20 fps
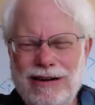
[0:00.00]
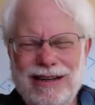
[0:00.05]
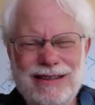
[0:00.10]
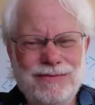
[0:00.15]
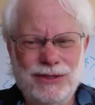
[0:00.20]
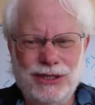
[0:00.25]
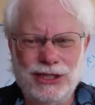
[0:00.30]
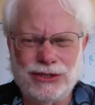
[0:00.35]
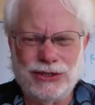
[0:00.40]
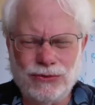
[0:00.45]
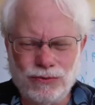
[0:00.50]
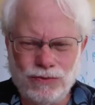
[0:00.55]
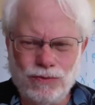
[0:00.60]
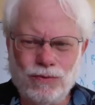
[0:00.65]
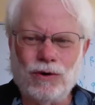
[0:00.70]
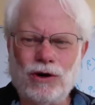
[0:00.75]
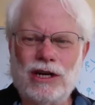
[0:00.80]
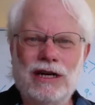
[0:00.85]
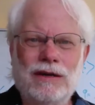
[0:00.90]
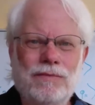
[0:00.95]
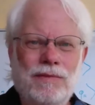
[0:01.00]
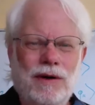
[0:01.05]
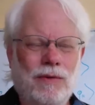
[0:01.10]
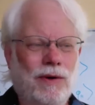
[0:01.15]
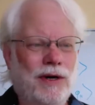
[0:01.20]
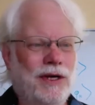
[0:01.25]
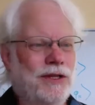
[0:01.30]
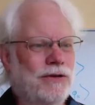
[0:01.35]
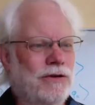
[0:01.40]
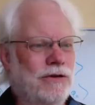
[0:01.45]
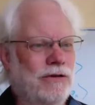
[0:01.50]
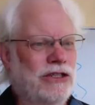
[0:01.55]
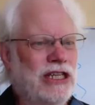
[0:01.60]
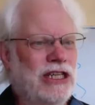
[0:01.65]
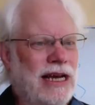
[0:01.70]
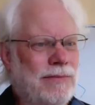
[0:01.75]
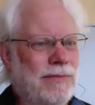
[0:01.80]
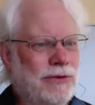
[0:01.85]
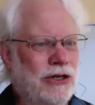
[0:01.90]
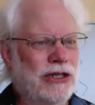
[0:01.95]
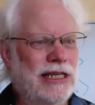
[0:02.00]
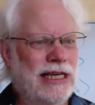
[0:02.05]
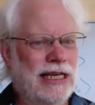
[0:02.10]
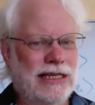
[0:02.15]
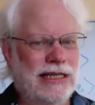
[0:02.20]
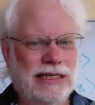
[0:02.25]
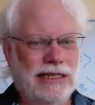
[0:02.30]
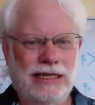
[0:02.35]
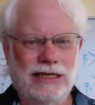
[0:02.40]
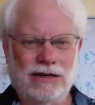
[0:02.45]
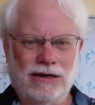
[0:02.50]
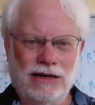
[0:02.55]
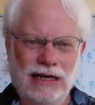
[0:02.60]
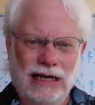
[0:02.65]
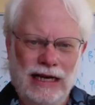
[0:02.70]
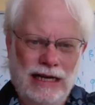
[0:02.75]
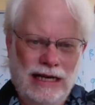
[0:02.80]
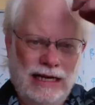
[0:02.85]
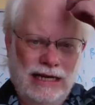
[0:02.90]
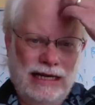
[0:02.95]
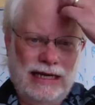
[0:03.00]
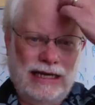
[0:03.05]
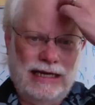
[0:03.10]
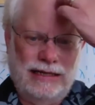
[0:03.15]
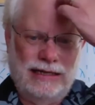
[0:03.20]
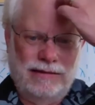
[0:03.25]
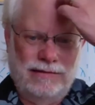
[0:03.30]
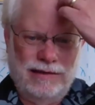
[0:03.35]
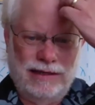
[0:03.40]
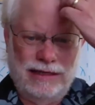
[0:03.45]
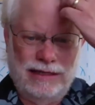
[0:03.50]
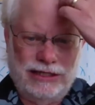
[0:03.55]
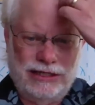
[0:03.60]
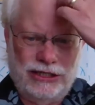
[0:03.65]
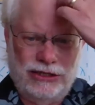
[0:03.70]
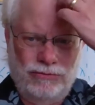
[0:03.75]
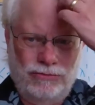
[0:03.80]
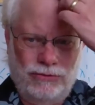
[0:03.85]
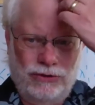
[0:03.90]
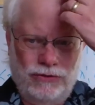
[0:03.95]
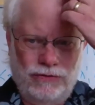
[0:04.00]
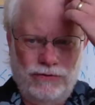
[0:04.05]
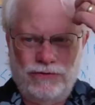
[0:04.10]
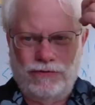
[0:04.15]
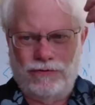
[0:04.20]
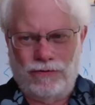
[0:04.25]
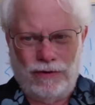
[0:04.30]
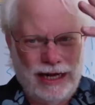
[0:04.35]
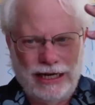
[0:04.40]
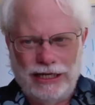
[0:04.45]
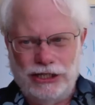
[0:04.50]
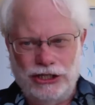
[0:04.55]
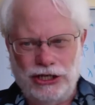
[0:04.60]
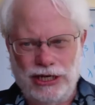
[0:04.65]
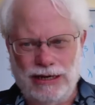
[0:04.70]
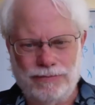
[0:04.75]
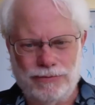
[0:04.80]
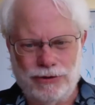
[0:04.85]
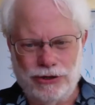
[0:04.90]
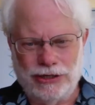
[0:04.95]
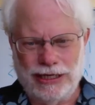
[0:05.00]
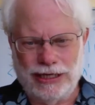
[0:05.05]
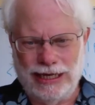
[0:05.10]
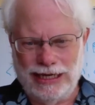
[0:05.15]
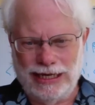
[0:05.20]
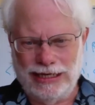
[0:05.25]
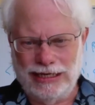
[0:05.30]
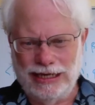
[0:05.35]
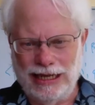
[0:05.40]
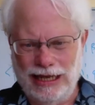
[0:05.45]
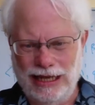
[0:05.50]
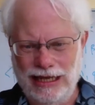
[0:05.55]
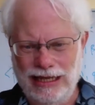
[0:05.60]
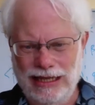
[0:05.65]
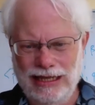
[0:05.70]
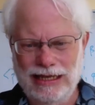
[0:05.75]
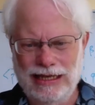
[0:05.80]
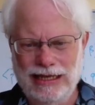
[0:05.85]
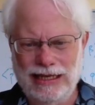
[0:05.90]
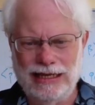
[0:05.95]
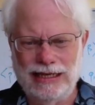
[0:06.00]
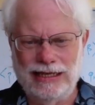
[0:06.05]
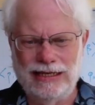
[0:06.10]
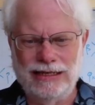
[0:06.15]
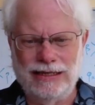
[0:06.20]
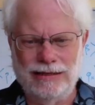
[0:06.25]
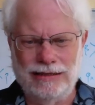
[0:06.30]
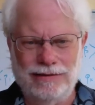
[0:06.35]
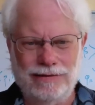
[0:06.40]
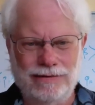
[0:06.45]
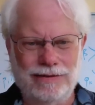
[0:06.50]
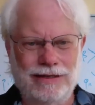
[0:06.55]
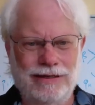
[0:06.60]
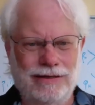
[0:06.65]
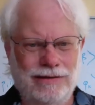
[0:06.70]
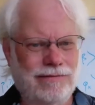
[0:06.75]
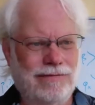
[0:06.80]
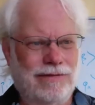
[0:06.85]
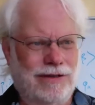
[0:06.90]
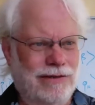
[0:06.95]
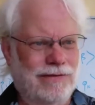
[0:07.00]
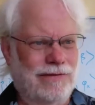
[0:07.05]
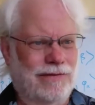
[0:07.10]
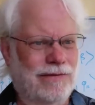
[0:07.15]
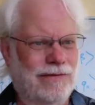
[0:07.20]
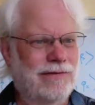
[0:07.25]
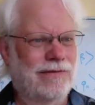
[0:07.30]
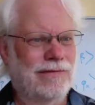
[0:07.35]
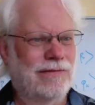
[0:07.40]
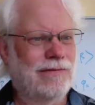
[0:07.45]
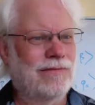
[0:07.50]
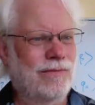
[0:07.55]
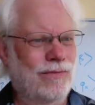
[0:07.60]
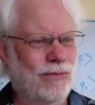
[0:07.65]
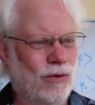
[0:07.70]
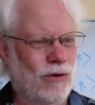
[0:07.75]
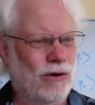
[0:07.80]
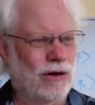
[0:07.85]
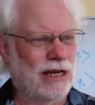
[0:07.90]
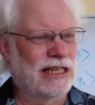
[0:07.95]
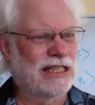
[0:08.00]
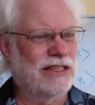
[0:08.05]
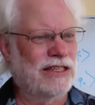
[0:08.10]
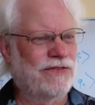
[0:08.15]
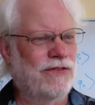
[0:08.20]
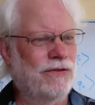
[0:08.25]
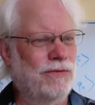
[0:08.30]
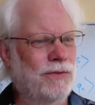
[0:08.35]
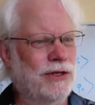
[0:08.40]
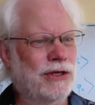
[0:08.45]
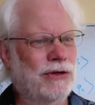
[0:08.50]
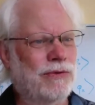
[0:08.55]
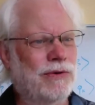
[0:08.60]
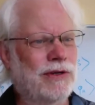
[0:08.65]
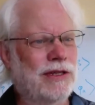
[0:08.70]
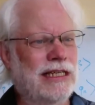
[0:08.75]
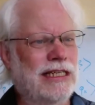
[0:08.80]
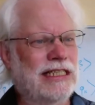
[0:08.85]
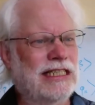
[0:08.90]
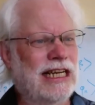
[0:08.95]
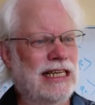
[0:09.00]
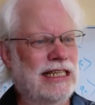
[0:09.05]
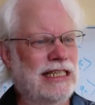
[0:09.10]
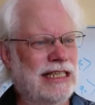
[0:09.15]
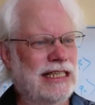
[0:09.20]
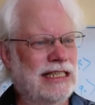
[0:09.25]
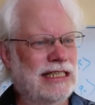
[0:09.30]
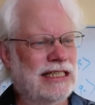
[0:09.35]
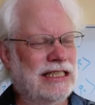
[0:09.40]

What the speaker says: I'm just working my way through chapter 10 here. I assume you've read chapter 10 and that you're more or less familiar with these ideas.